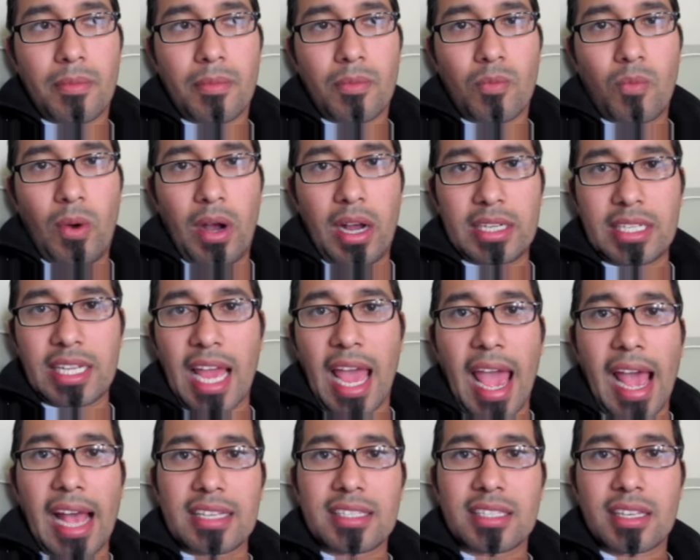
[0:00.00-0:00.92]
want to
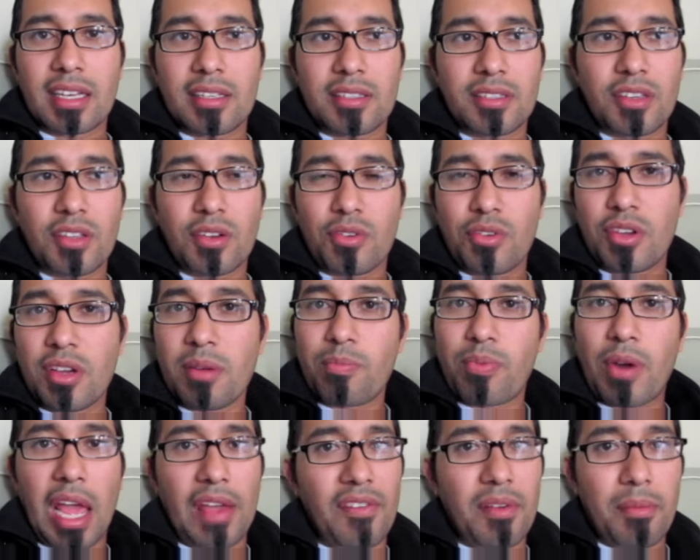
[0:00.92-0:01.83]
ask us, you know, you can
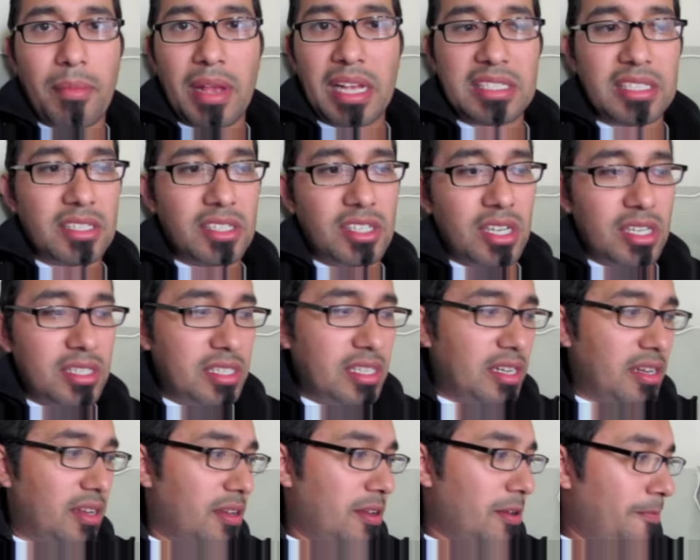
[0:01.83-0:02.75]
private message us
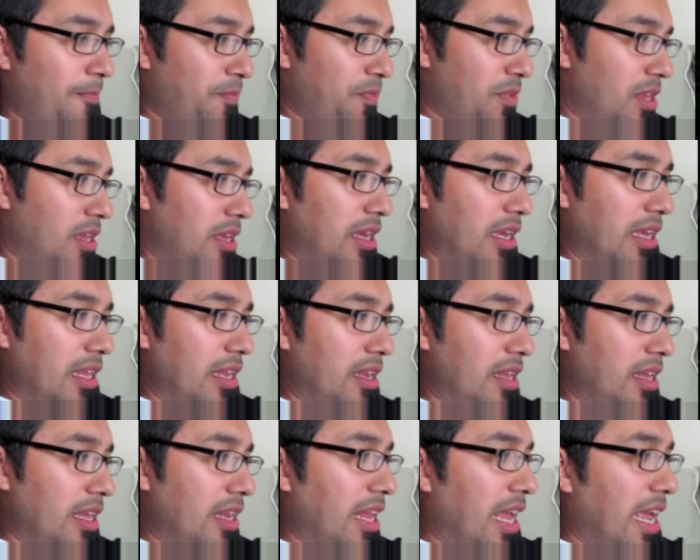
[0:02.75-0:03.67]
and and
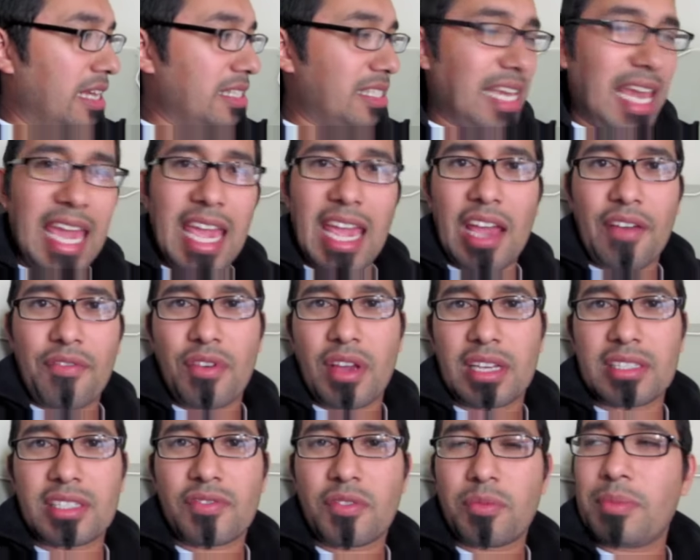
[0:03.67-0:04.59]
and ask, hey, have you
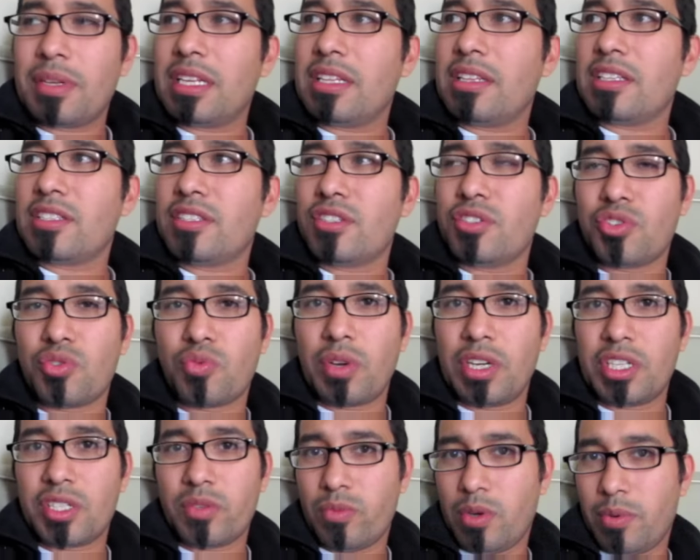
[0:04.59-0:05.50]
guys ever been in this
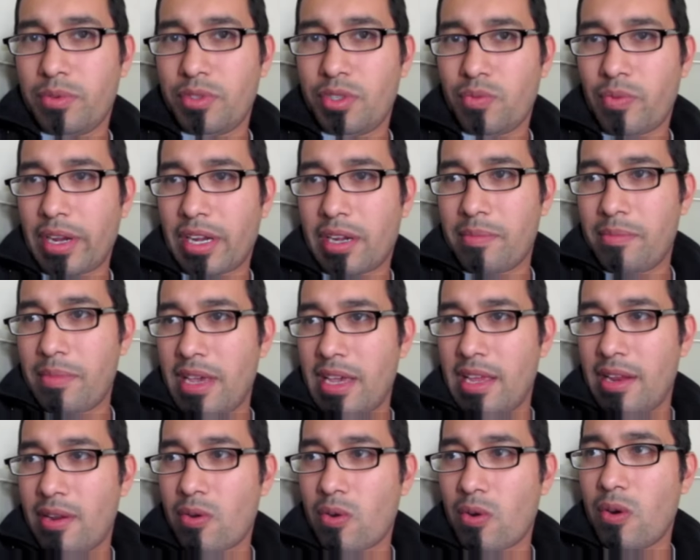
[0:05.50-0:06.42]
situation? What would you
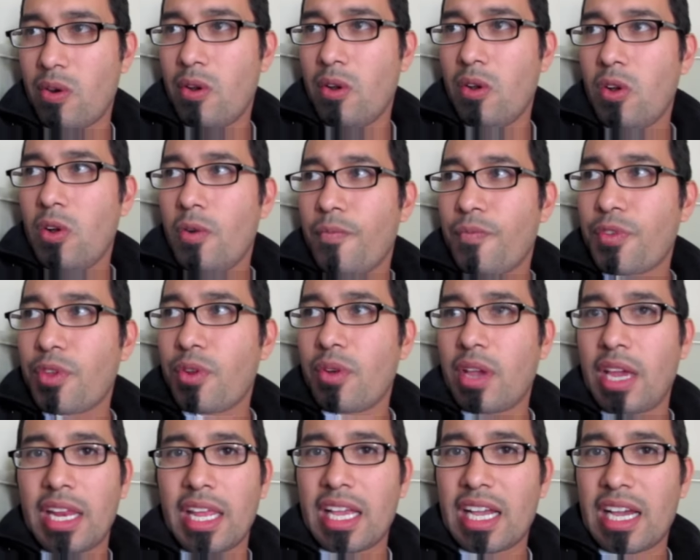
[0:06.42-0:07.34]
recommend? Or, you know,
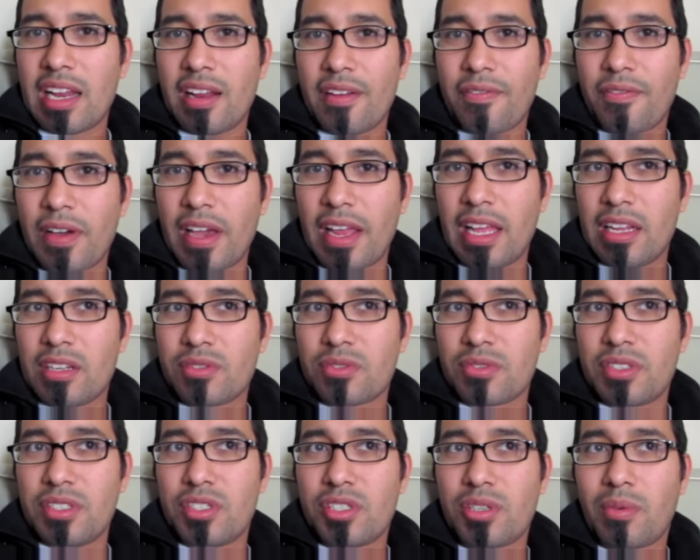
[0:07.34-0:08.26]
any kind of financial
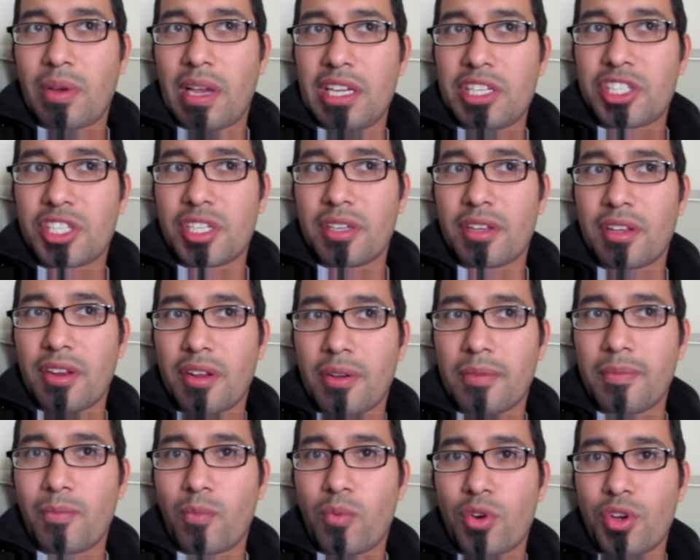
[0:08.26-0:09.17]
situation. You
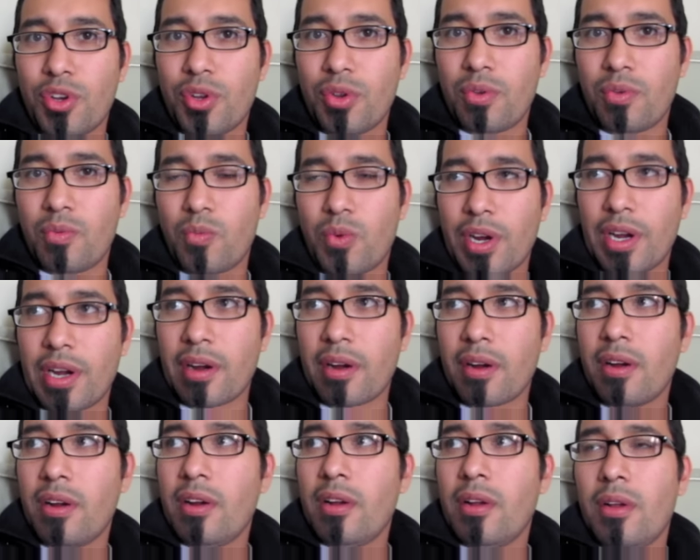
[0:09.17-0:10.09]
know, we're
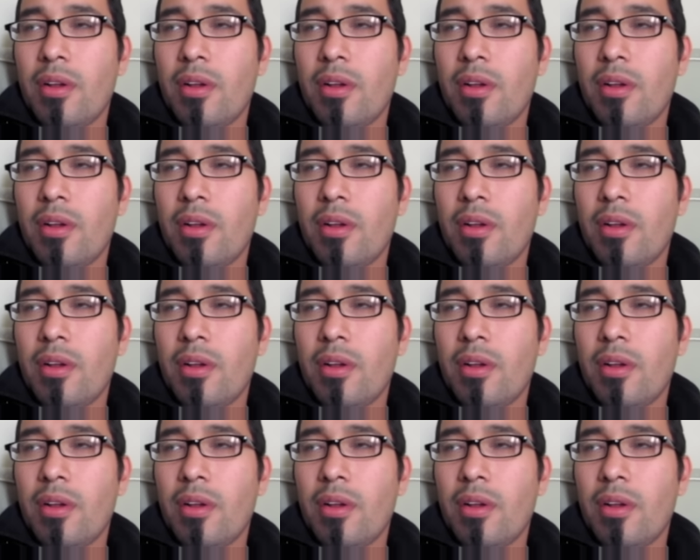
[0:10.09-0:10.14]
we're